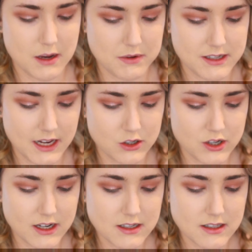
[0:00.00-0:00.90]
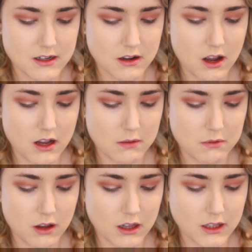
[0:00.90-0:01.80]
I'm going to take just
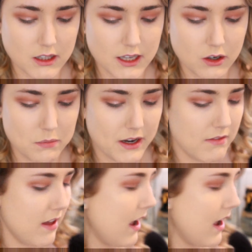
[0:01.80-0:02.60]
a little bit of